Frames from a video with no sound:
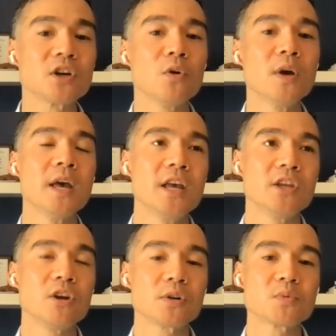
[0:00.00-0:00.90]
So
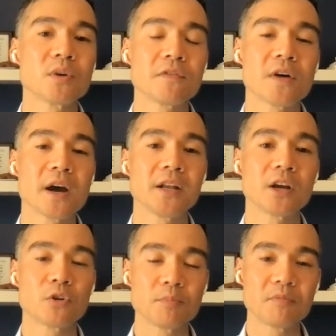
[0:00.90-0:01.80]
you always want to find a
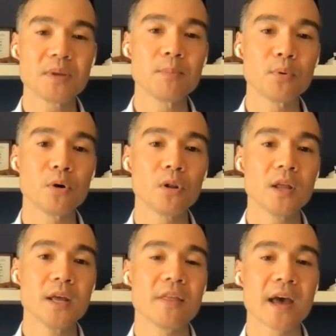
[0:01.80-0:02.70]
group of
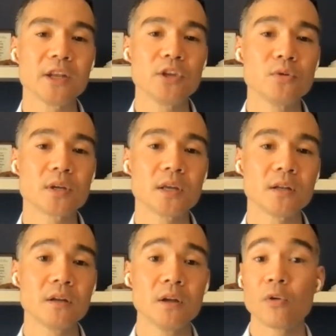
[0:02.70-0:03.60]
people that you
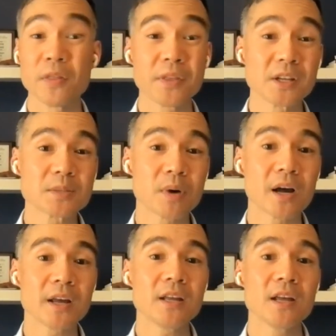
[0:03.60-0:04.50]
can run things
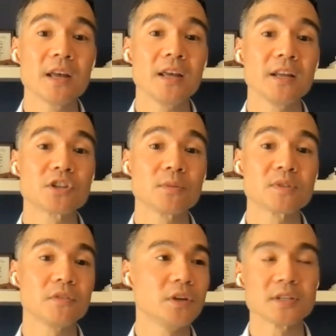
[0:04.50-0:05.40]
by in
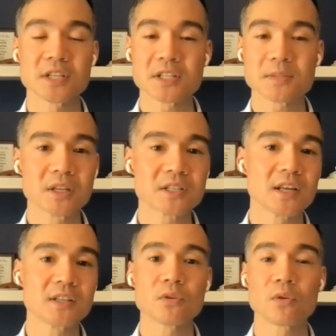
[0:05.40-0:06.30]
terms of, does this make
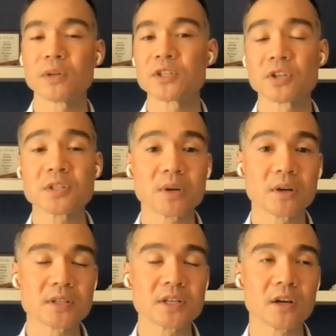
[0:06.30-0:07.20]
sense, or what's your
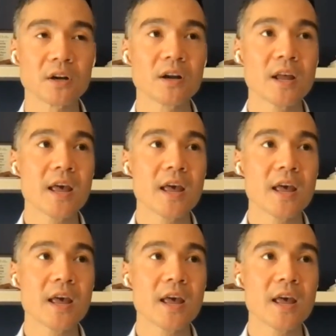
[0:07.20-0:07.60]
experience here?